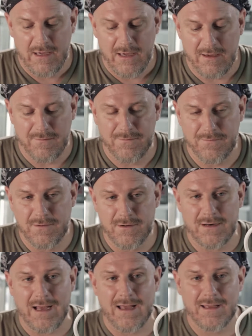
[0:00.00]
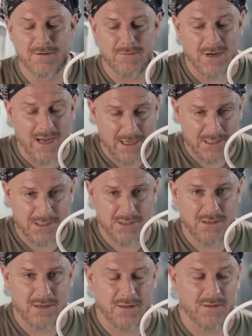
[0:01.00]
If you're not in a
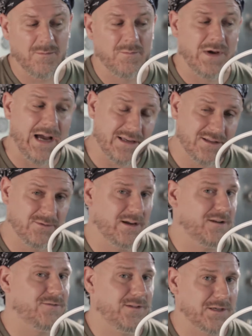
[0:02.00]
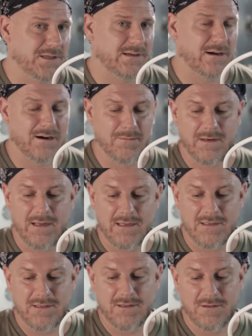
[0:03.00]
rush, the best way to flush a carbon
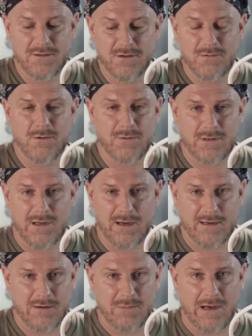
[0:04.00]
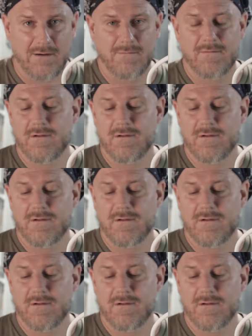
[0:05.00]
is to do what we're talking about,